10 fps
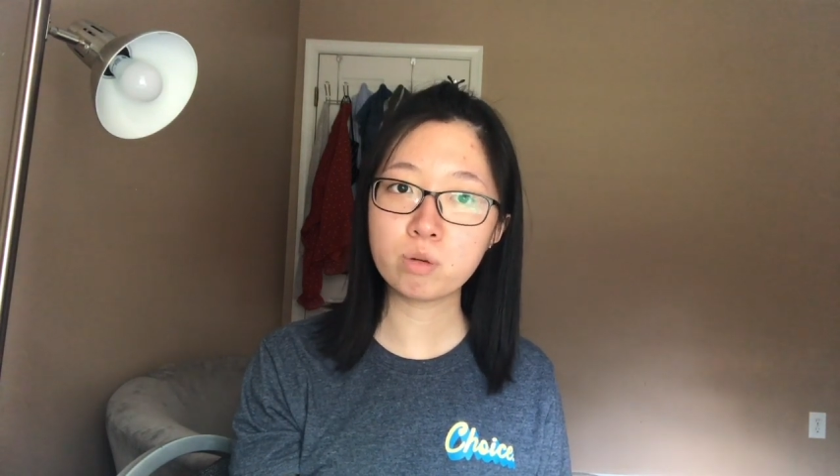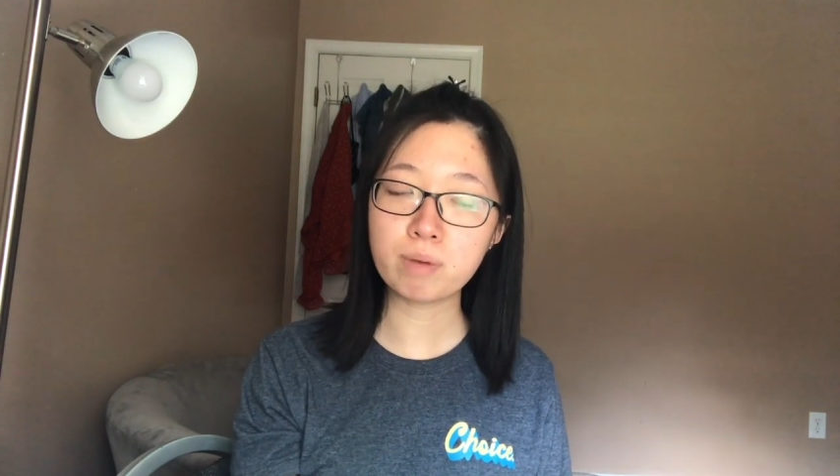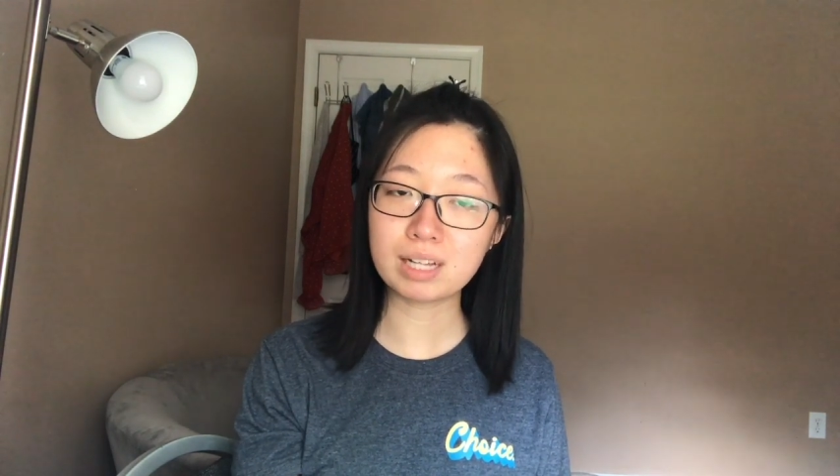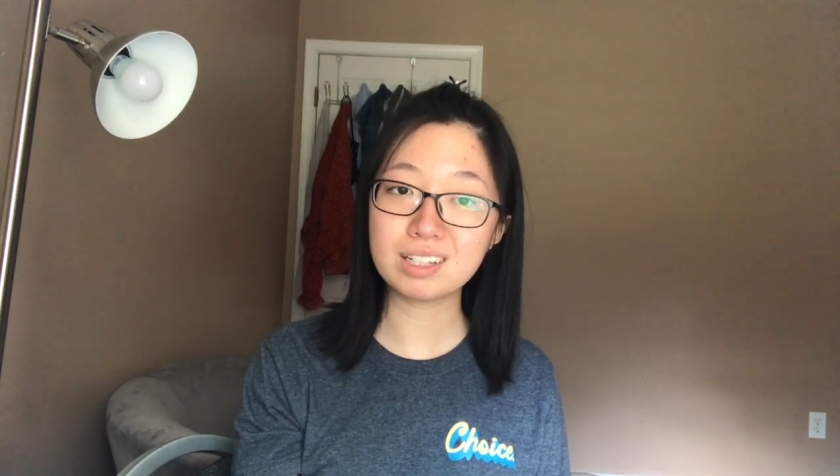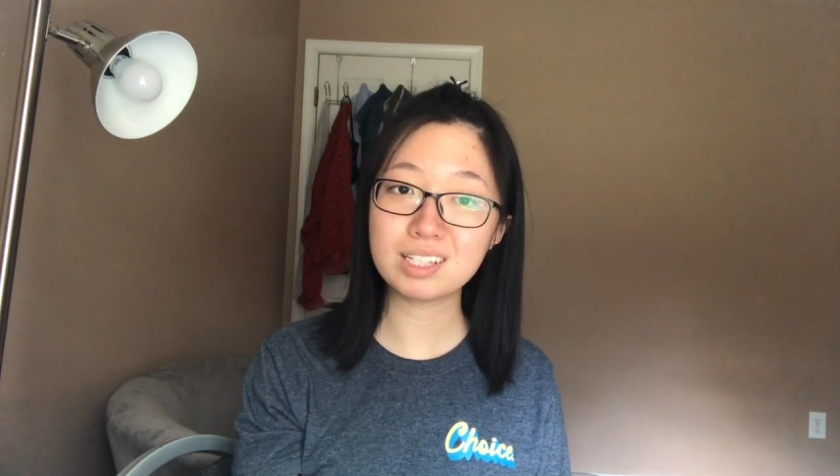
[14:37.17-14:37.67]

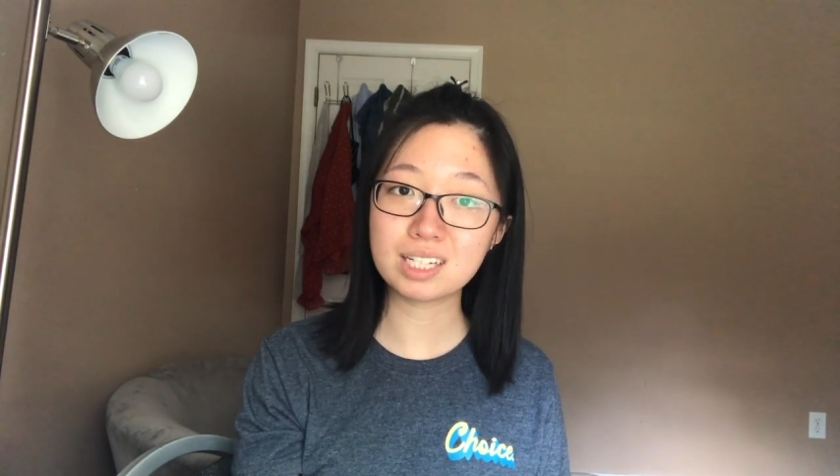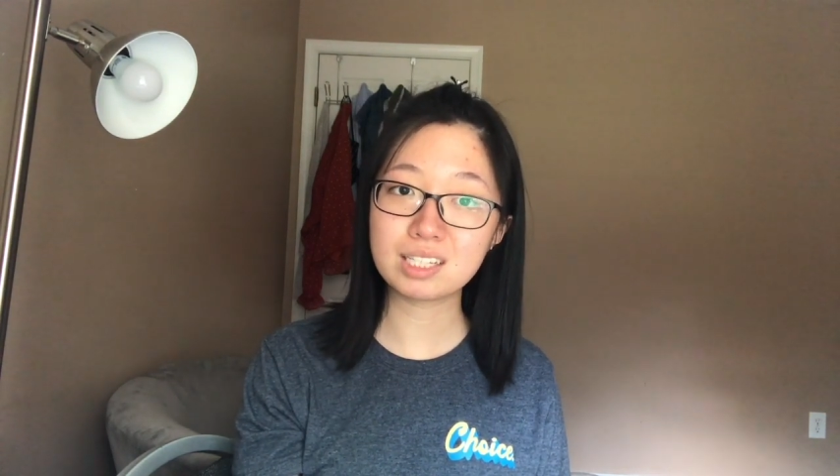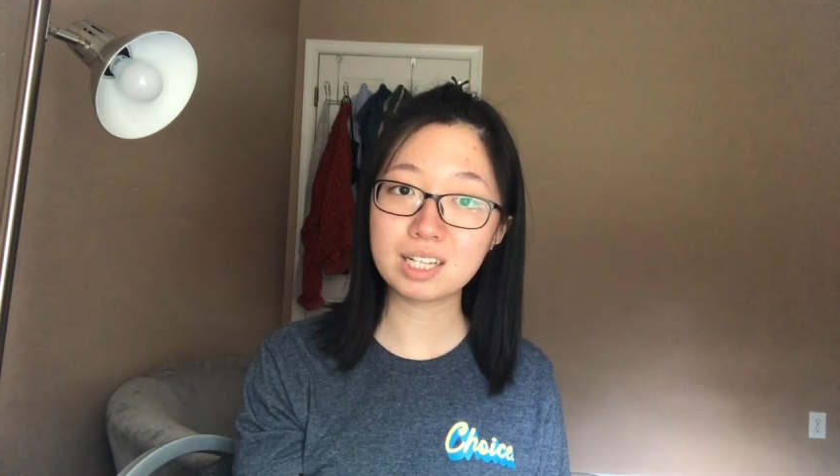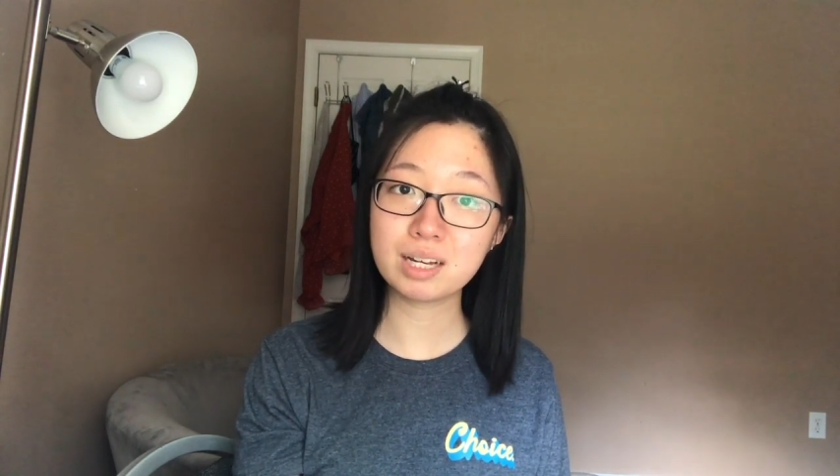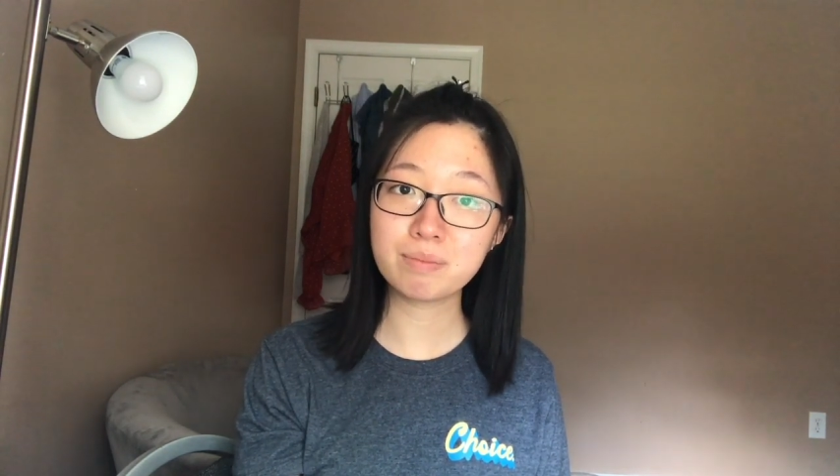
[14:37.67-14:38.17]
practice
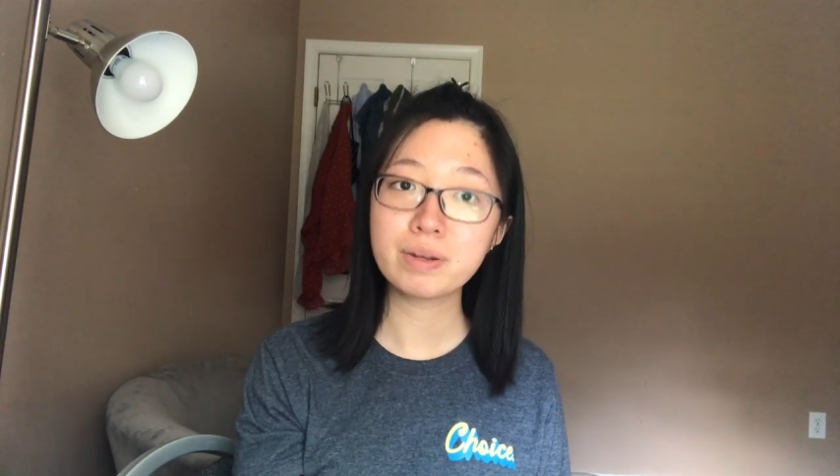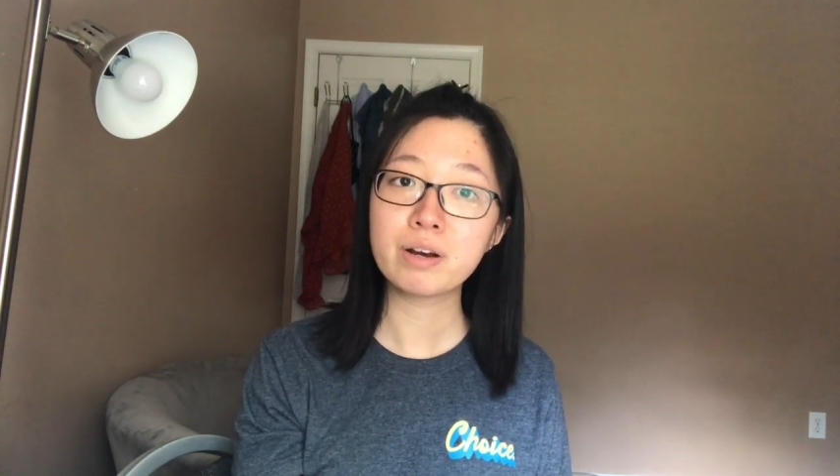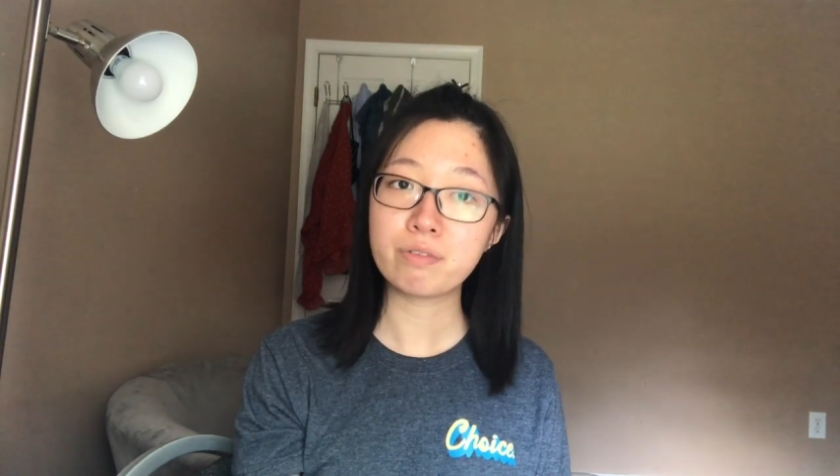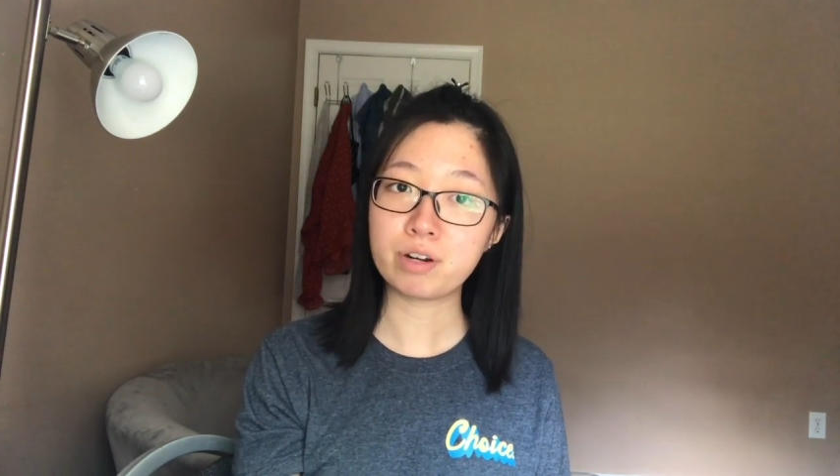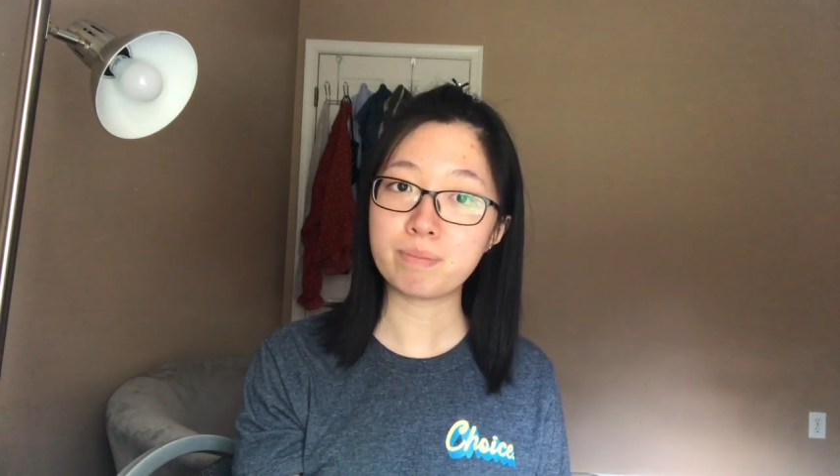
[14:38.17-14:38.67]
exam
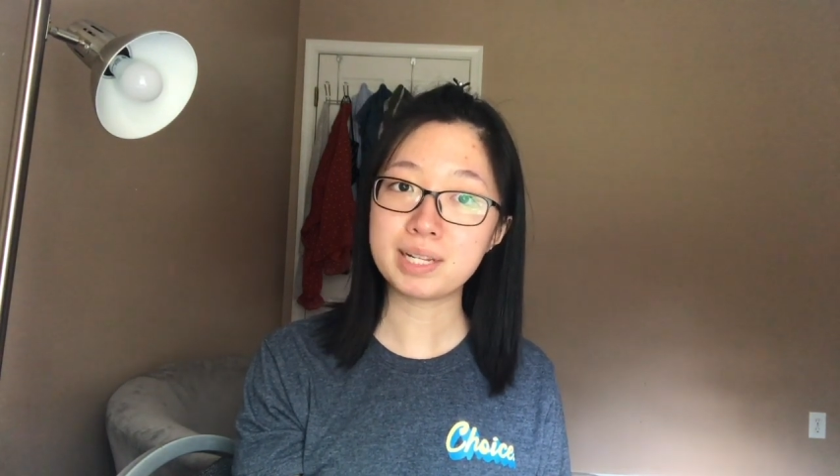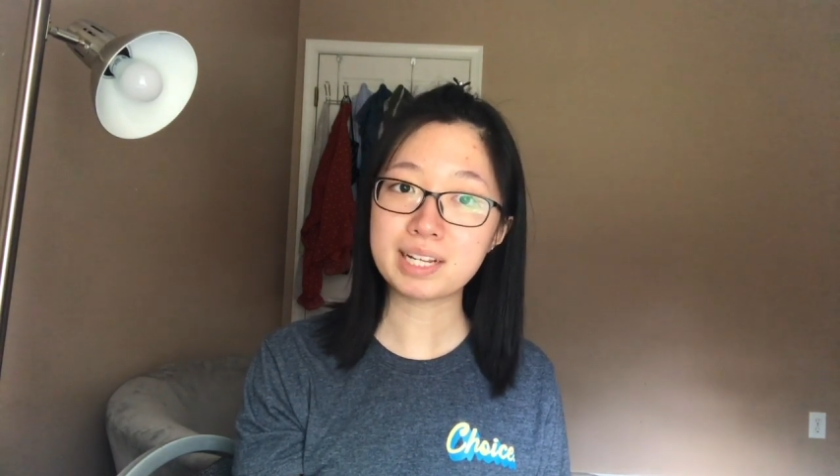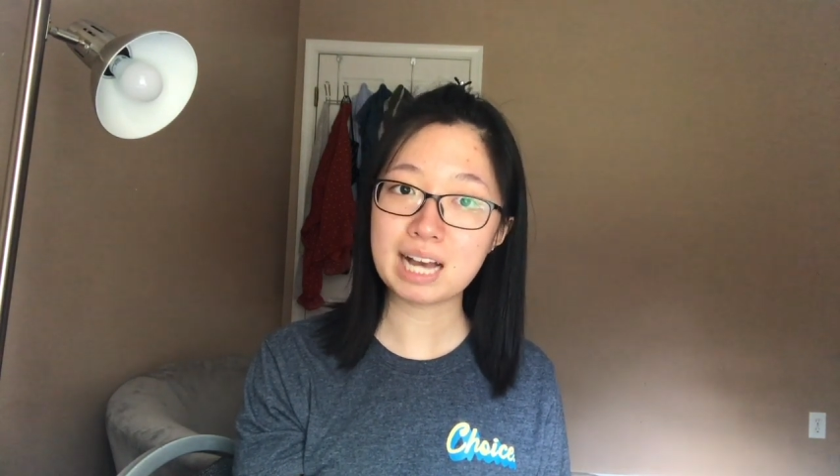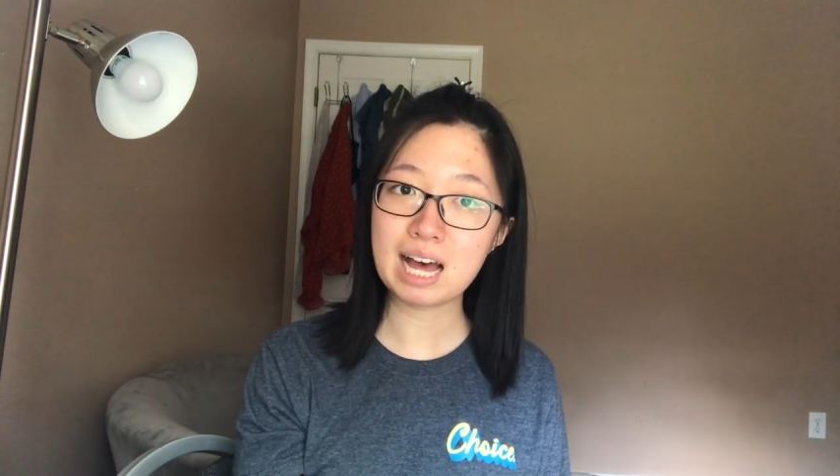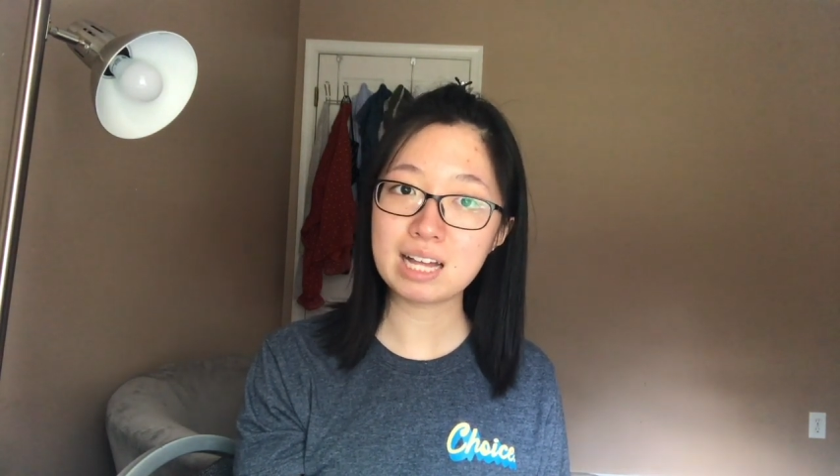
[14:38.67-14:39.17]
for the
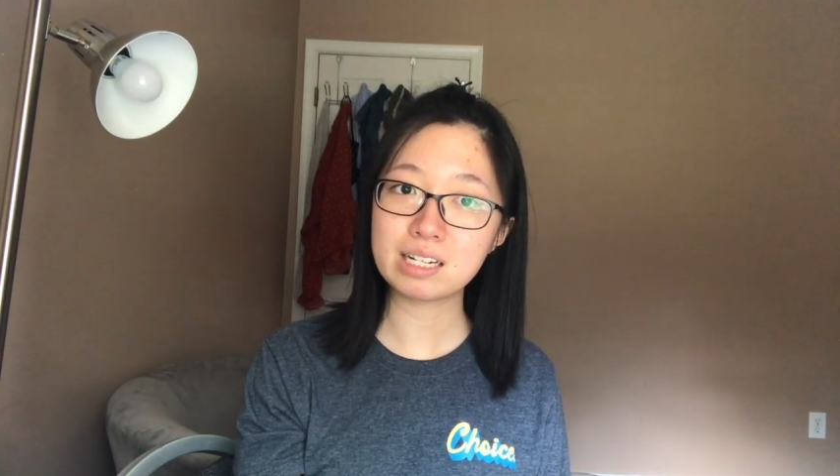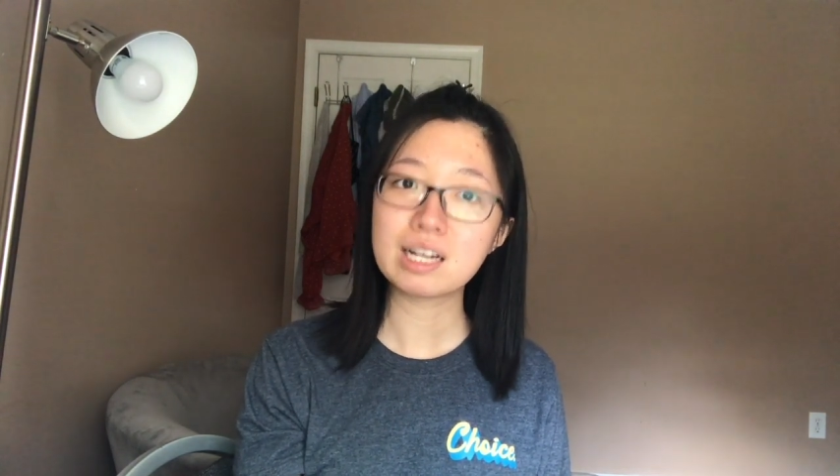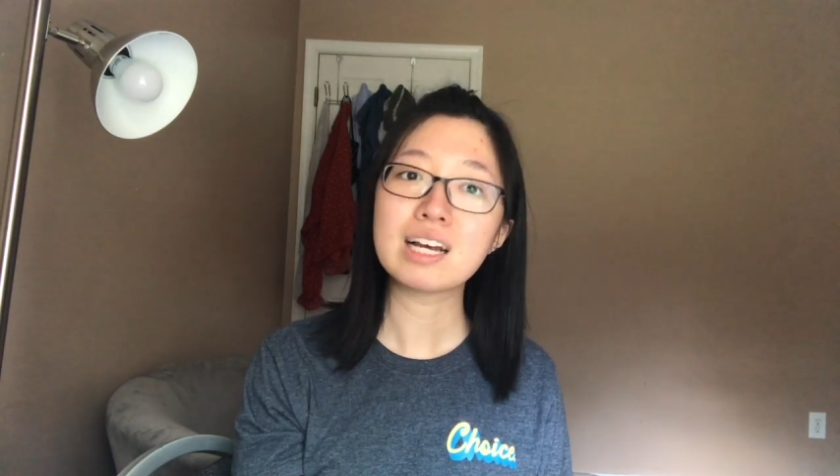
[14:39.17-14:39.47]
PCAT